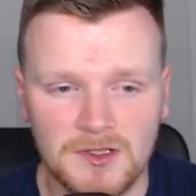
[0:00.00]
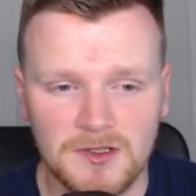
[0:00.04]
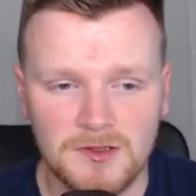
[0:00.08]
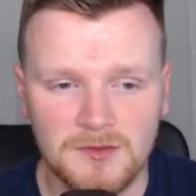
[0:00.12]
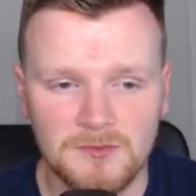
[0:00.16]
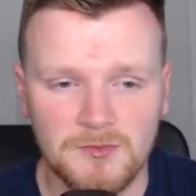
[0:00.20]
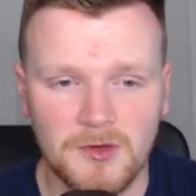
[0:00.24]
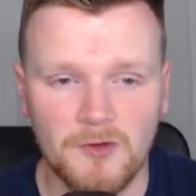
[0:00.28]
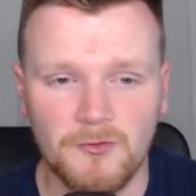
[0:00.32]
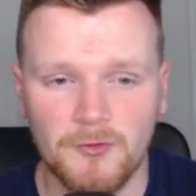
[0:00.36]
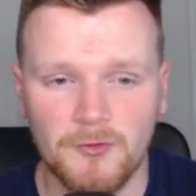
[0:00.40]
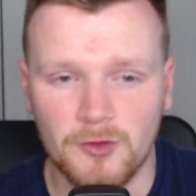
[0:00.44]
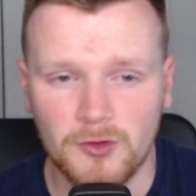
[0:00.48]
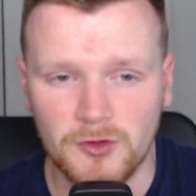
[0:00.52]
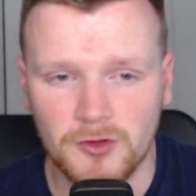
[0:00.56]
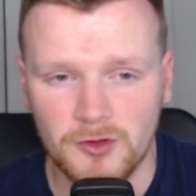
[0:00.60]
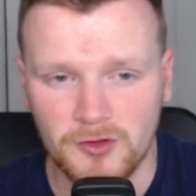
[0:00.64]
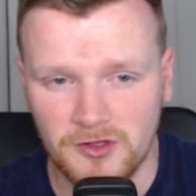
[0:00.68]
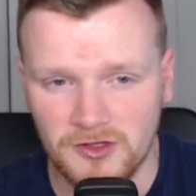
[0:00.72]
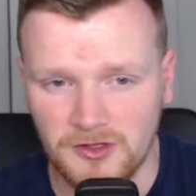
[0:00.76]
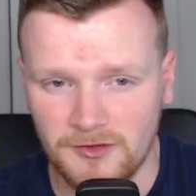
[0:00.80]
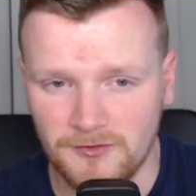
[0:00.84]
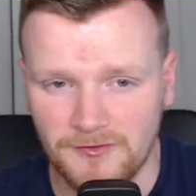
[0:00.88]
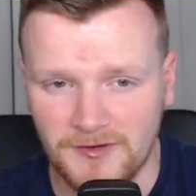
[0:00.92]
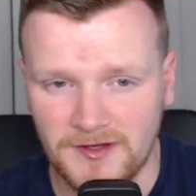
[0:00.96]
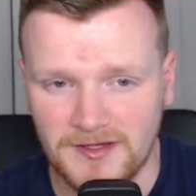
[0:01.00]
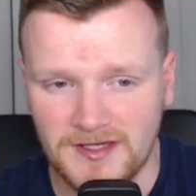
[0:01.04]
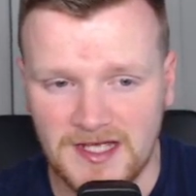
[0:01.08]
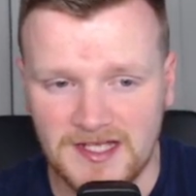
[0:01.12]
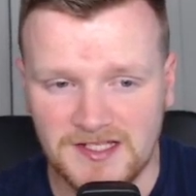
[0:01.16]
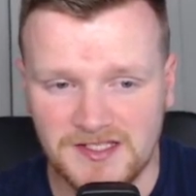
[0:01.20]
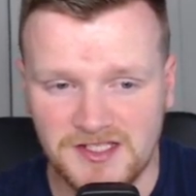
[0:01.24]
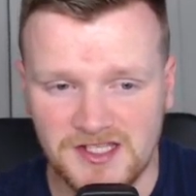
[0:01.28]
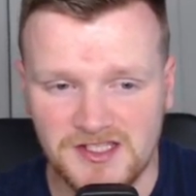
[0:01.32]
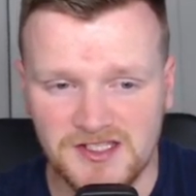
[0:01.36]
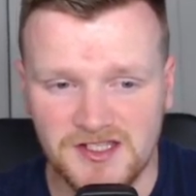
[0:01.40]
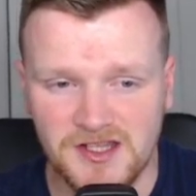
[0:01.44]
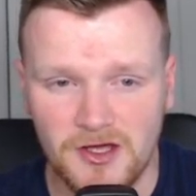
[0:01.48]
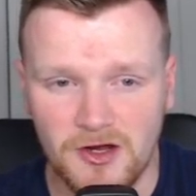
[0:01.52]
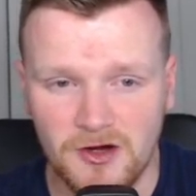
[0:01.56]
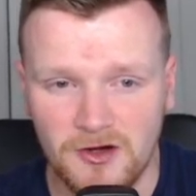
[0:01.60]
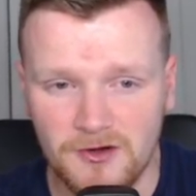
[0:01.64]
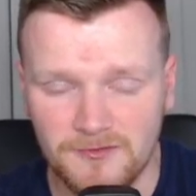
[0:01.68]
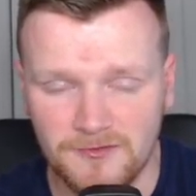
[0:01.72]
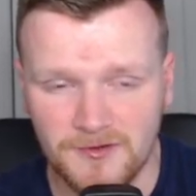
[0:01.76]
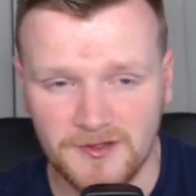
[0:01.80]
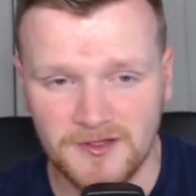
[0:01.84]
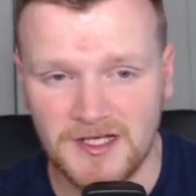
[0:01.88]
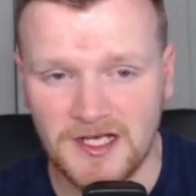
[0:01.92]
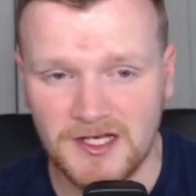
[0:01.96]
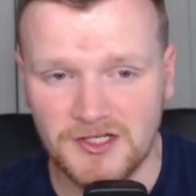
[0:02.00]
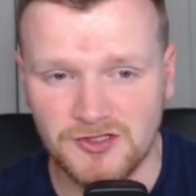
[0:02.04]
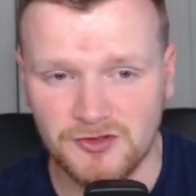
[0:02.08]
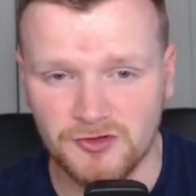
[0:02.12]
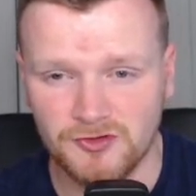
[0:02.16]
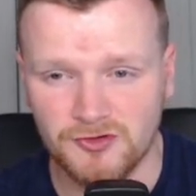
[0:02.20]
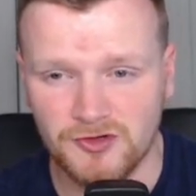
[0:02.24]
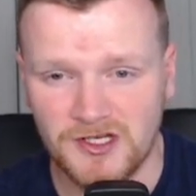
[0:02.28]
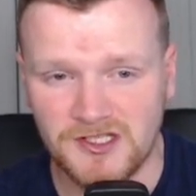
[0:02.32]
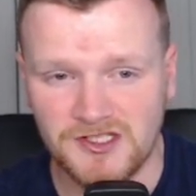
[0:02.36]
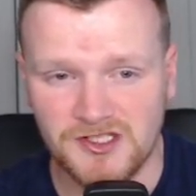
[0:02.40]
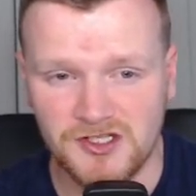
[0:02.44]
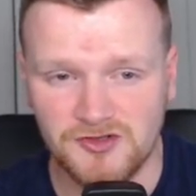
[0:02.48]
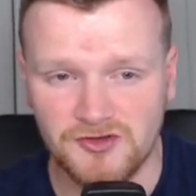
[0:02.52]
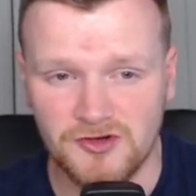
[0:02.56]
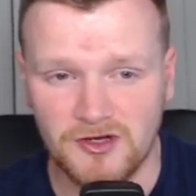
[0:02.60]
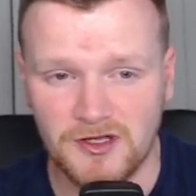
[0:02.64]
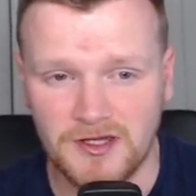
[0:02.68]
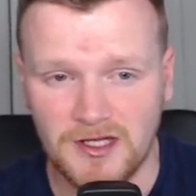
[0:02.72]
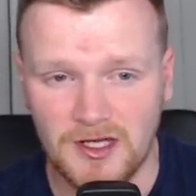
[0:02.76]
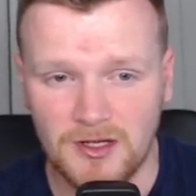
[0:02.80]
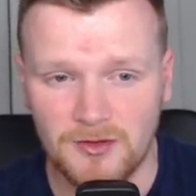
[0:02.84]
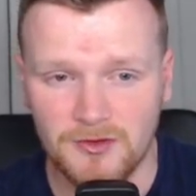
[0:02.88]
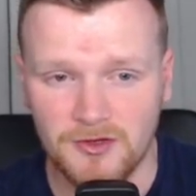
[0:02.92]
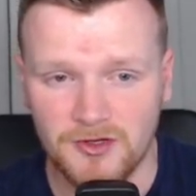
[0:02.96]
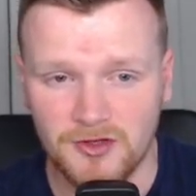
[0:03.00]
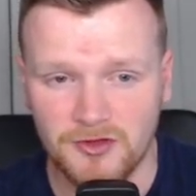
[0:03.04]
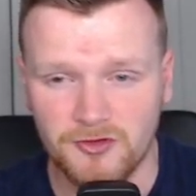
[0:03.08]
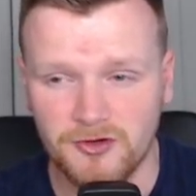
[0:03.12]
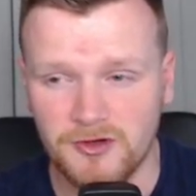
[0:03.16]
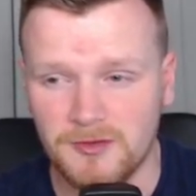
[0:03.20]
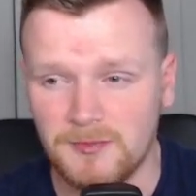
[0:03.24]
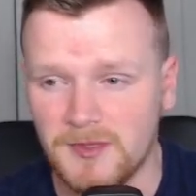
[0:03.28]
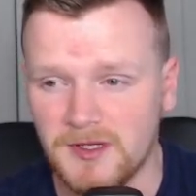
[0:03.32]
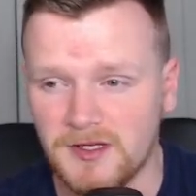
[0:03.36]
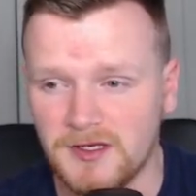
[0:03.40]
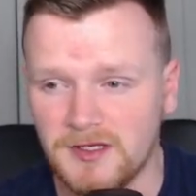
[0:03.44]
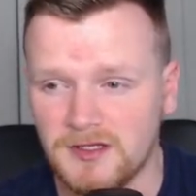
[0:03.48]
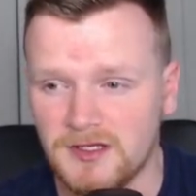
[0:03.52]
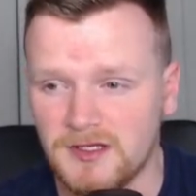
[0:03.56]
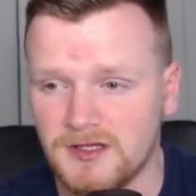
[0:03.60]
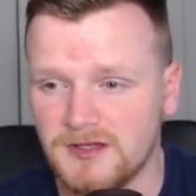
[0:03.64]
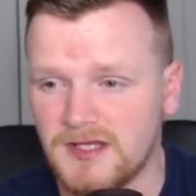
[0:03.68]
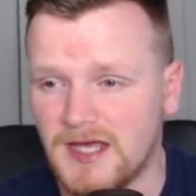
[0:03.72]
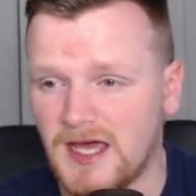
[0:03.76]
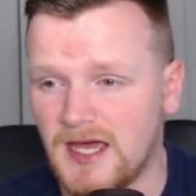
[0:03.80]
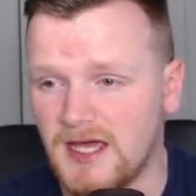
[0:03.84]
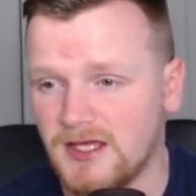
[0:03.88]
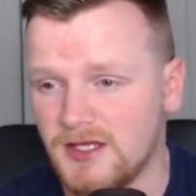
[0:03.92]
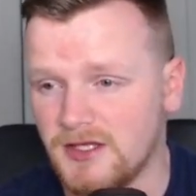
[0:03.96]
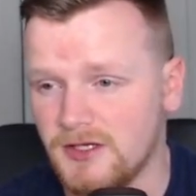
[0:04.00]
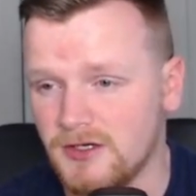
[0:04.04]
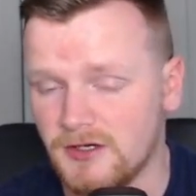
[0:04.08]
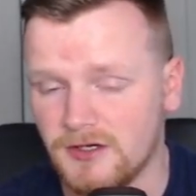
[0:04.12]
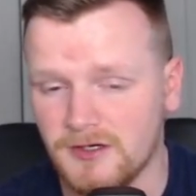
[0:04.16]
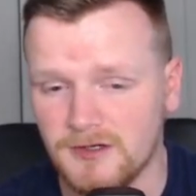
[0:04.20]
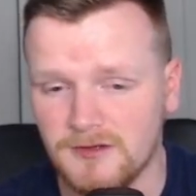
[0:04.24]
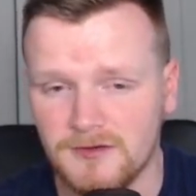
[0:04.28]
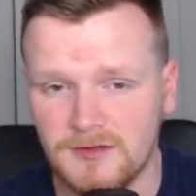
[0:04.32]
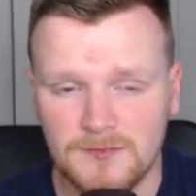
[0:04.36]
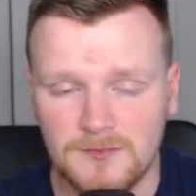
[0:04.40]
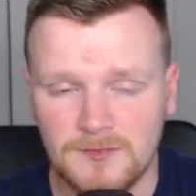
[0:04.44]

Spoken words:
But if look at their finances, they are in financial crisis right now. They're 3 million in debt here.